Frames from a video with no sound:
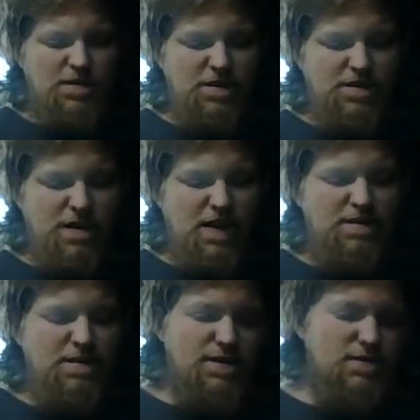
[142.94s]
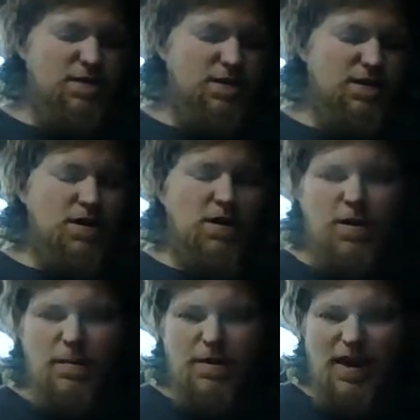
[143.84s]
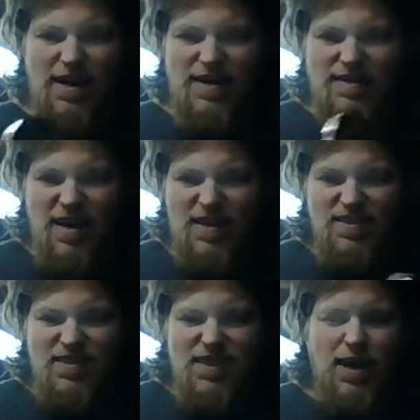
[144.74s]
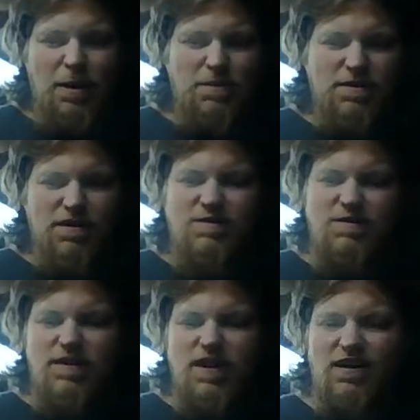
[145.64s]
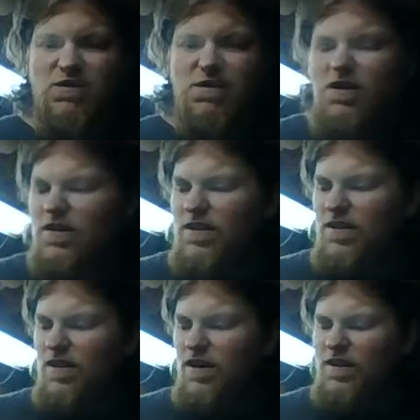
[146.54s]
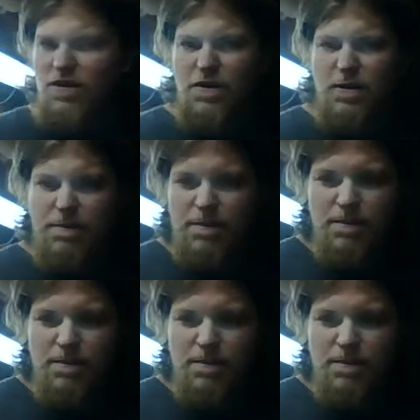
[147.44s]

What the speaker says: Fun fact, for those who don't know, Copenhagen is actually the capital of a country in Europe.